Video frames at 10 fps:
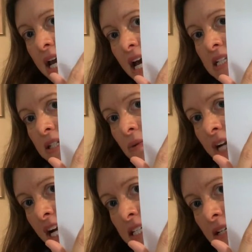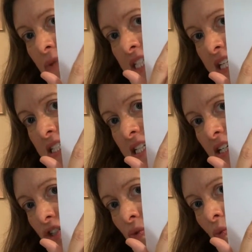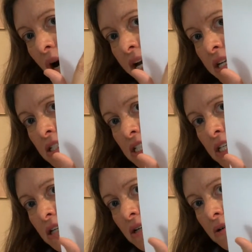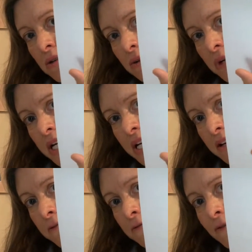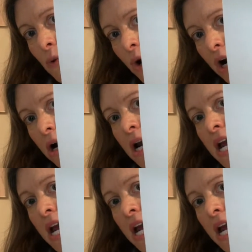And so what I did was I stitched 1, 2, 3, 4,